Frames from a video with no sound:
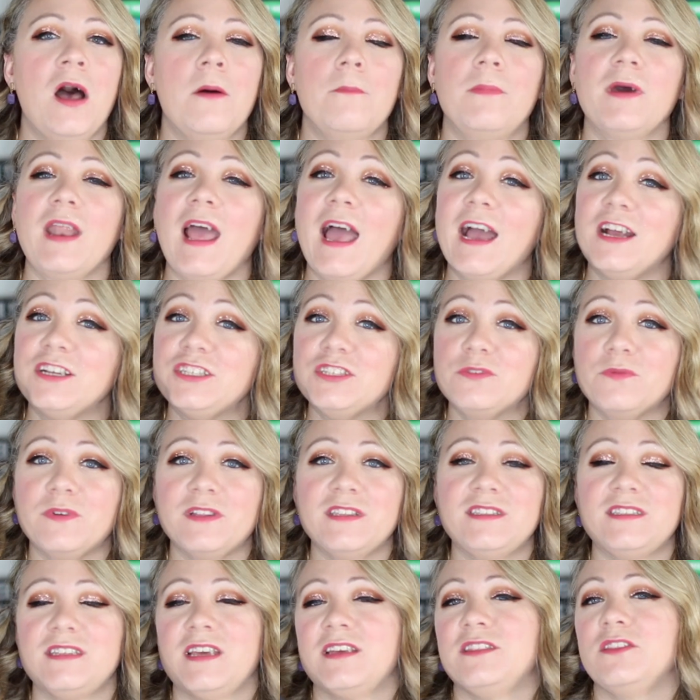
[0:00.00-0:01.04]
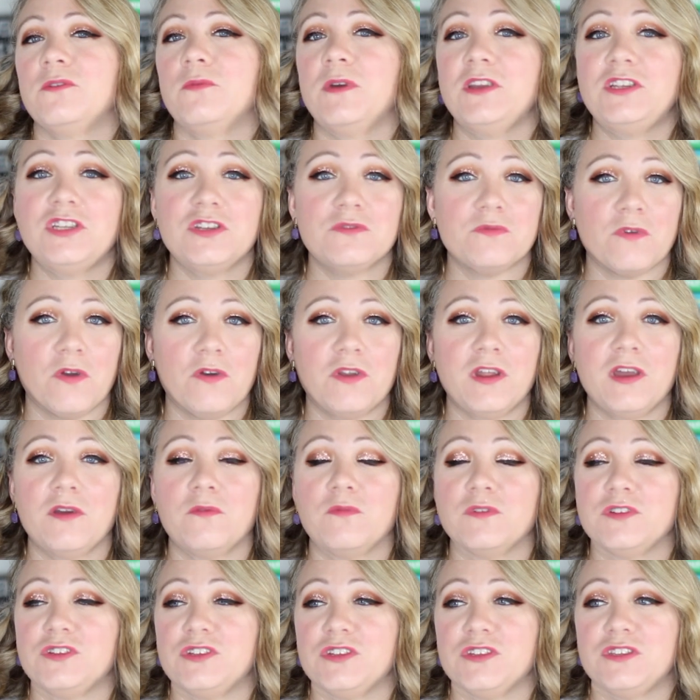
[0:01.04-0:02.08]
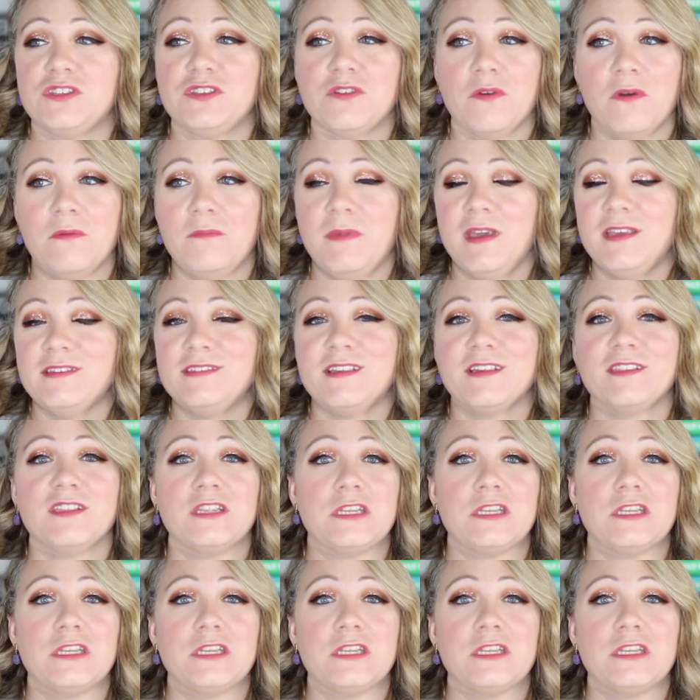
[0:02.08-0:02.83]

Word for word: But Ashley Winstead, the way she wrote it was just so amazing.